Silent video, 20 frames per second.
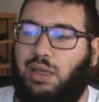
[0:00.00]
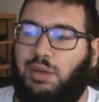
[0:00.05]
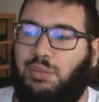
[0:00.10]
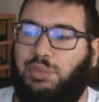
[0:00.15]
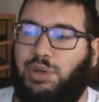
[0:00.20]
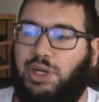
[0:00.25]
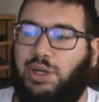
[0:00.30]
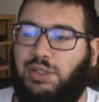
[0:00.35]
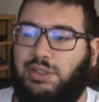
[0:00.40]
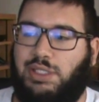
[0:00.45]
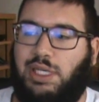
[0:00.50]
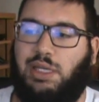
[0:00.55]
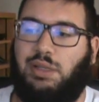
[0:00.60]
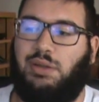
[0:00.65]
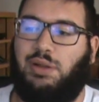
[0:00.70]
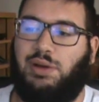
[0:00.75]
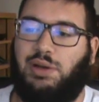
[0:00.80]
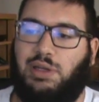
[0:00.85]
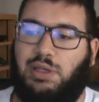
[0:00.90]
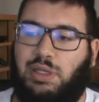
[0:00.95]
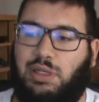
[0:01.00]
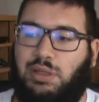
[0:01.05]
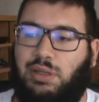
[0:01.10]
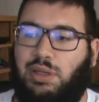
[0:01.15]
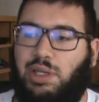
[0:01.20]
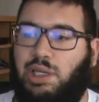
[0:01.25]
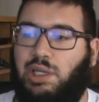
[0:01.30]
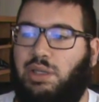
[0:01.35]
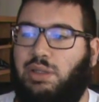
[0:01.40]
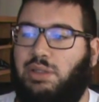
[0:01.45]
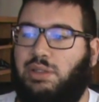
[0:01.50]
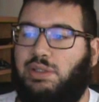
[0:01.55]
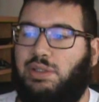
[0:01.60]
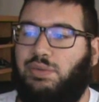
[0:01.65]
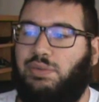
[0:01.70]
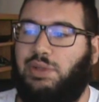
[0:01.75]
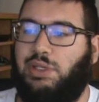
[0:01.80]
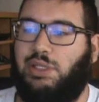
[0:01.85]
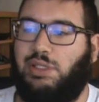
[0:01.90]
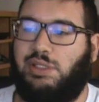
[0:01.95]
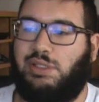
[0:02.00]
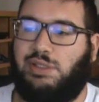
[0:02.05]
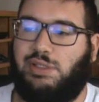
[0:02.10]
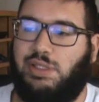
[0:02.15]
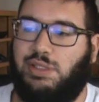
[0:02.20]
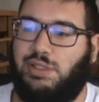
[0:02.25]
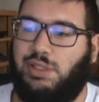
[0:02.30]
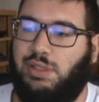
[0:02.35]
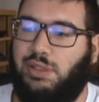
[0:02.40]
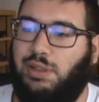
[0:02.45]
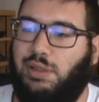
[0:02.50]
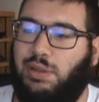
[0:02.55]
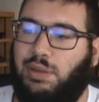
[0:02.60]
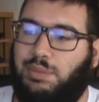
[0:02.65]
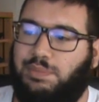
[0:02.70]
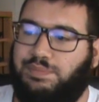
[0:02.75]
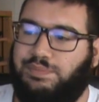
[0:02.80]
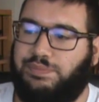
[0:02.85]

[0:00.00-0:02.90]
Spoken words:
But I'll take Larkin to win a decision here.